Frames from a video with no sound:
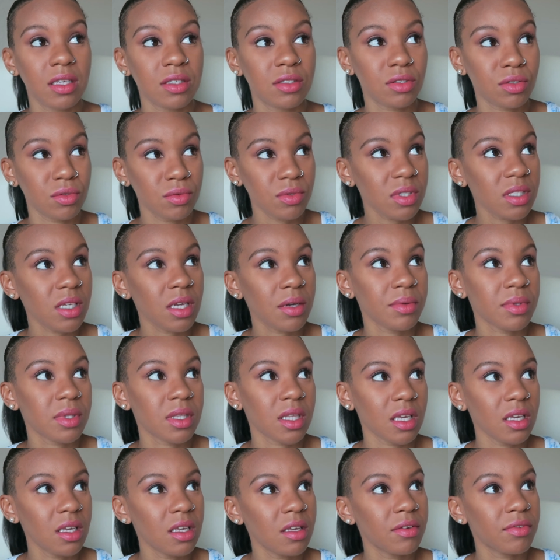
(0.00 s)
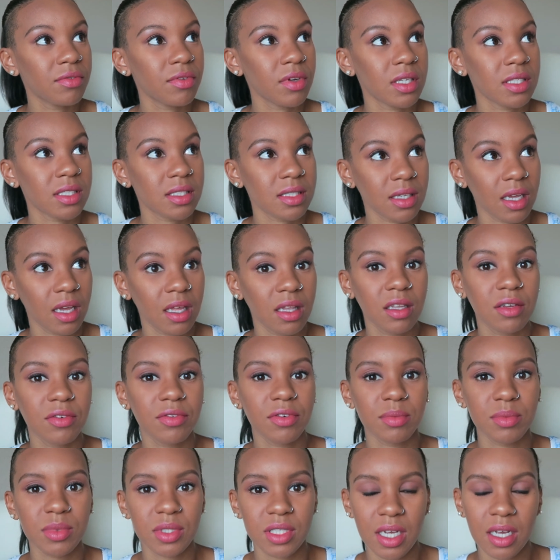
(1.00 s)
As soon as I would think of a salad
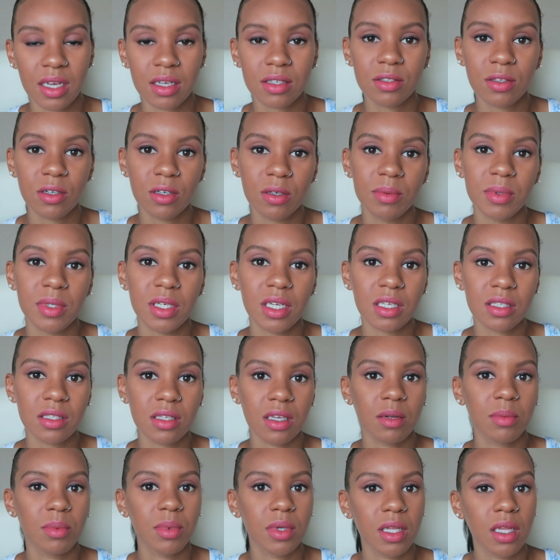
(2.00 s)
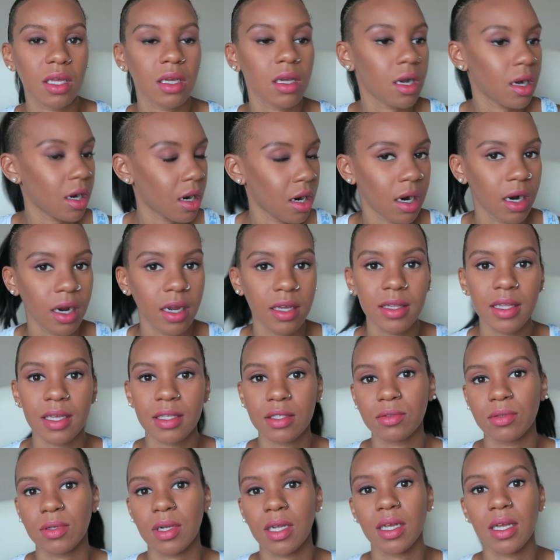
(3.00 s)
from Jack's Urban Eats, I'd be like, all right,
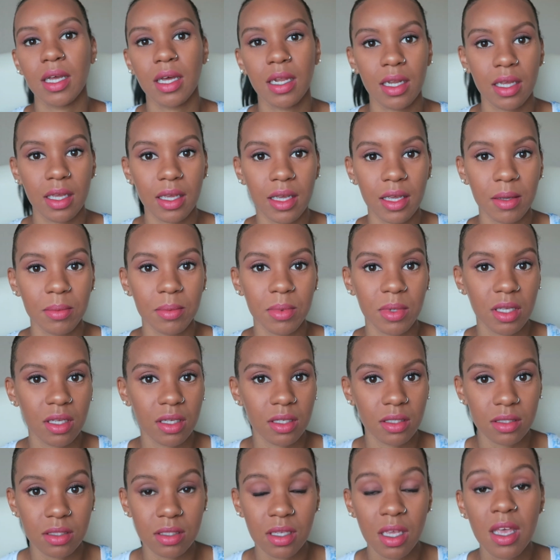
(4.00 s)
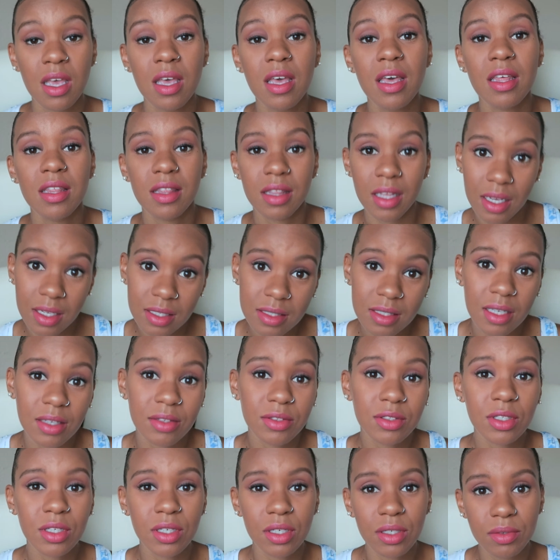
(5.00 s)
that's what I gotta get, because that
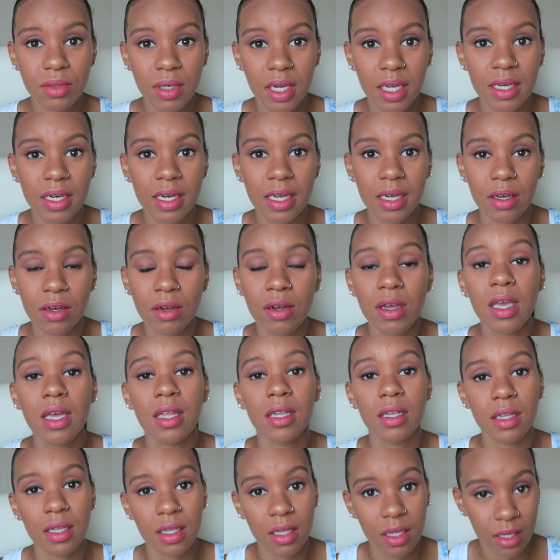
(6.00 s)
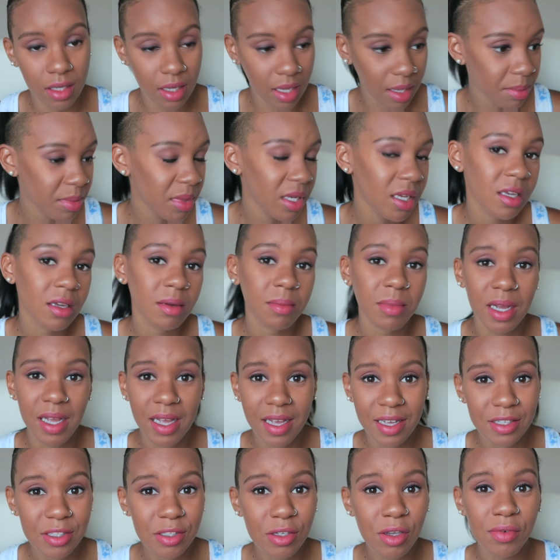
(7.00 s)
sounds good right now, and let me get my
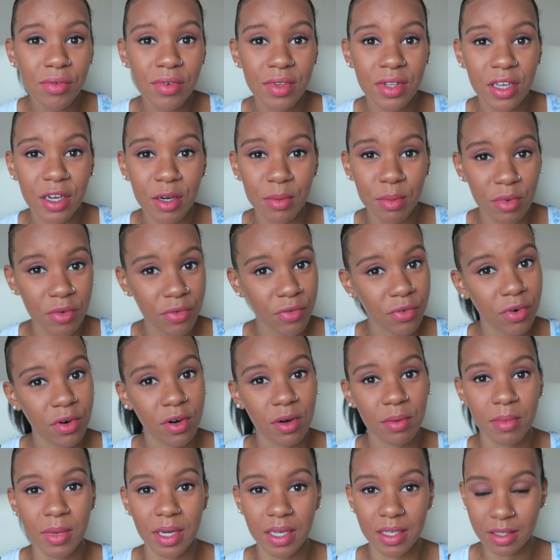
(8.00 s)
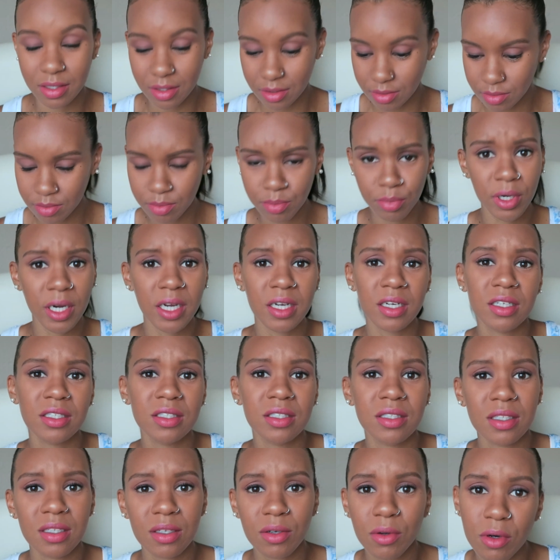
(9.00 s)
ass over there before my
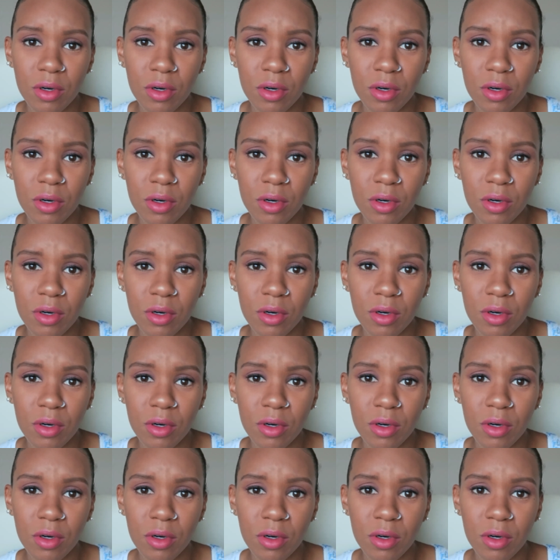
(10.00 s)
pregnancy